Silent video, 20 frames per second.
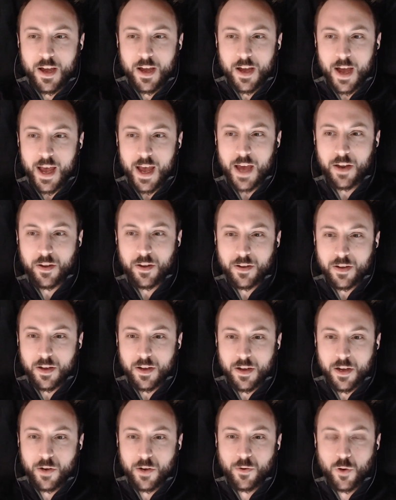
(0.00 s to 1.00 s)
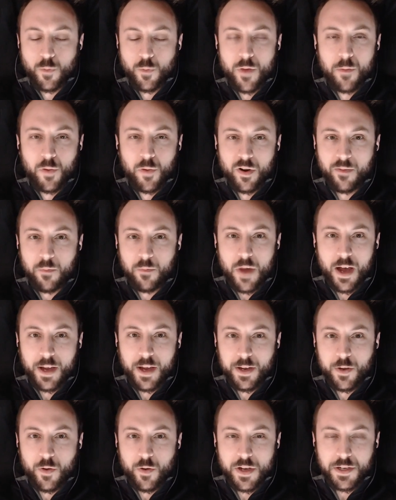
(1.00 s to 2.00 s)
I had a crew member of
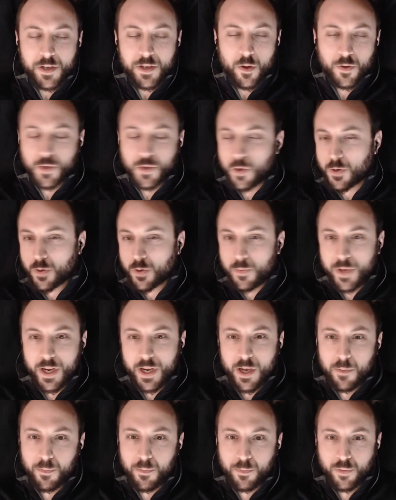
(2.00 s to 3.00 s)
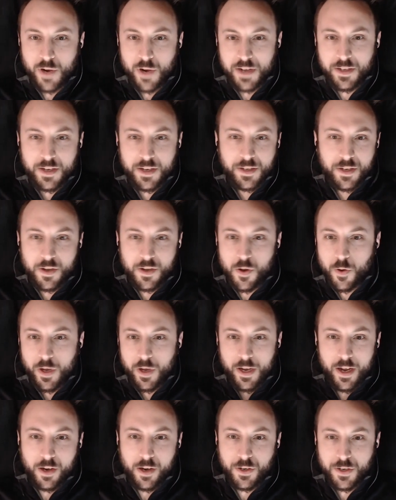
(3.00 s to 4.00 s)
mine who has no social media presence and no
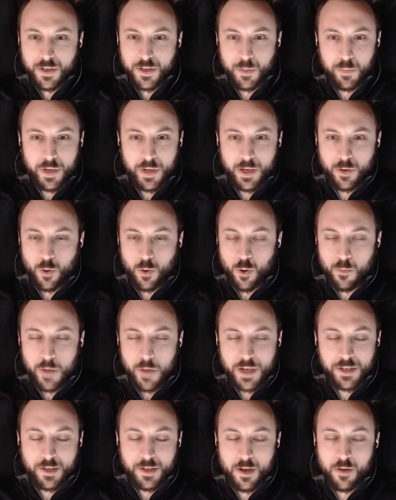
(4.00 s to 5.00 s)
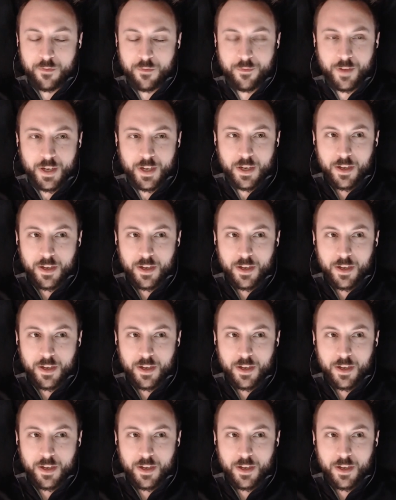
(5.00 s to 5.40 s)
connection to Peter or myself.